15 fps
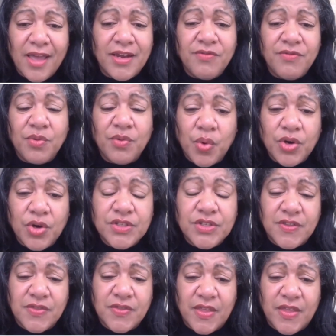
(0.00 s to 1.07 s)
And even
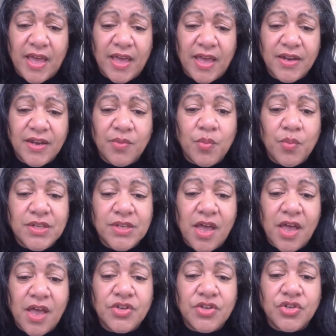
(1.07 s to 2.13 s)
worse than that, it was
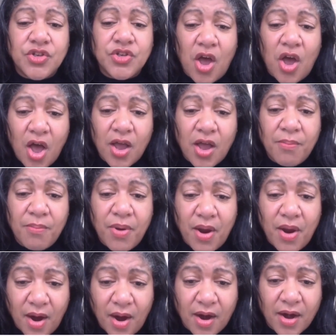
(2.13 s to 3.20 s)
a dog
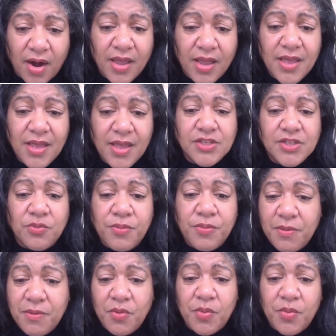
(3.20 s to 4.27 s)
park. So
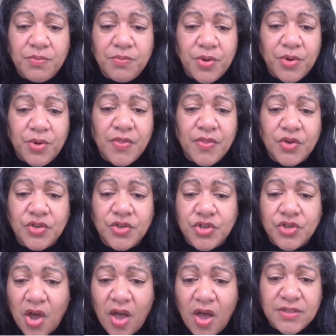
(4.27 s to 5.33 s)
people would bring their
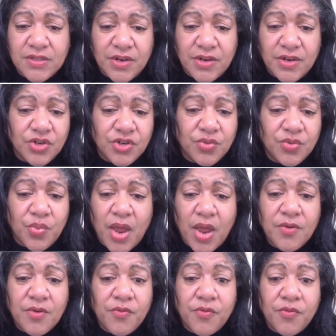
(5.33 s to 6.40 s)
dogs there to
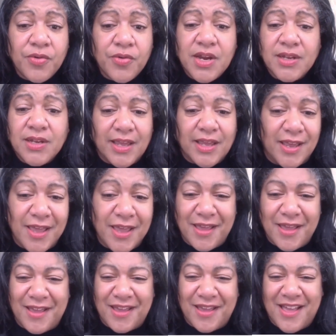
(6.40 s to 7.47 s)
run freely
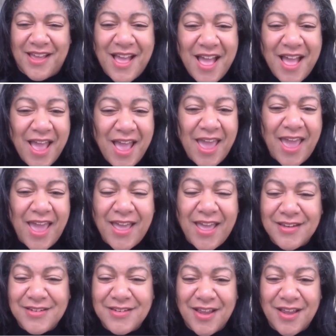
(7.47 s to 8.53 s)

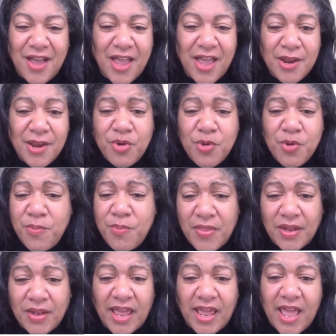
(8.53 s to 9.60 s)
and poop on
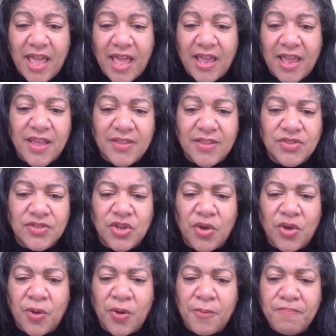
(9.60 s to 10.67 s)
the land. And
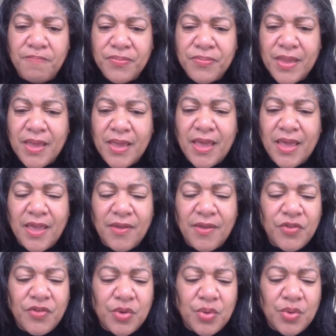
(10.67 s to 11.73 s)
so
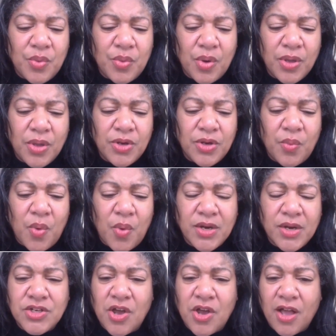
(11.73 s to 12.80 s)
if you
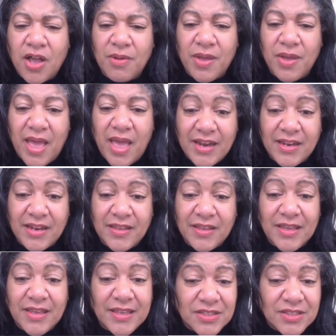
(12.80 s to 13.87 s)
want to talk about
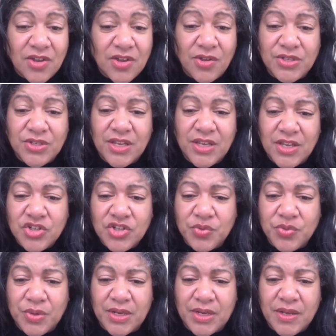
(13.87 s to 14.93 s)
adding insult to
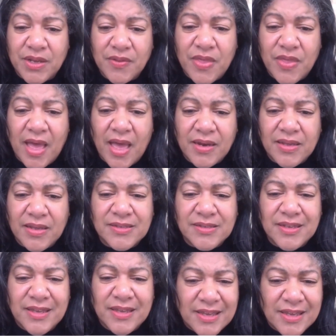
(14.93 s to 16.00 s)
injury, that
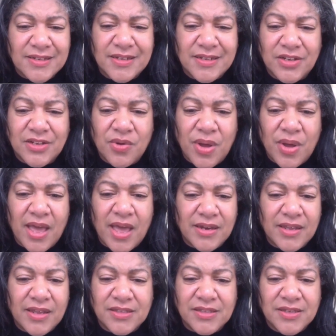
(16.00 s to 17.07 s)
is it, you know,
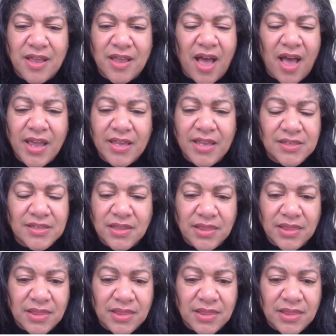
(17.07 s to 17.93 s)
at its highest